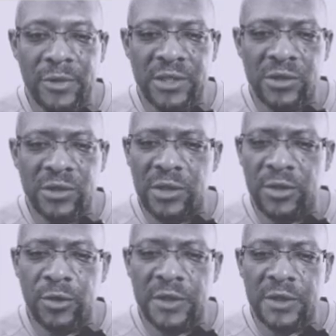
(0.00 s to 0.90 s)
It's,
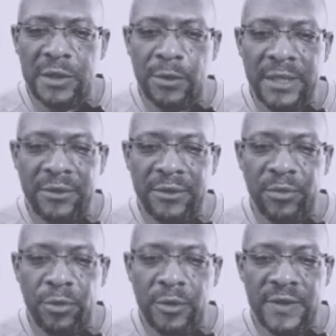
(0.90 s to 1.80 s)
it does slow down the
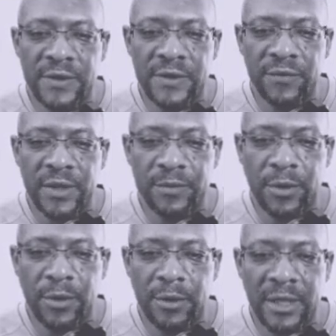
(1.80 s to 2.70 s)
process of this
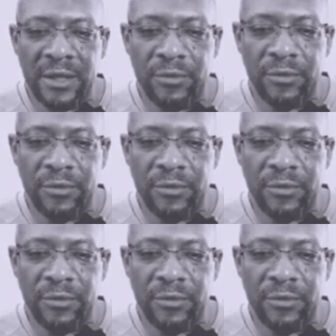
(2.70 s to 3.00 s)
pawn getting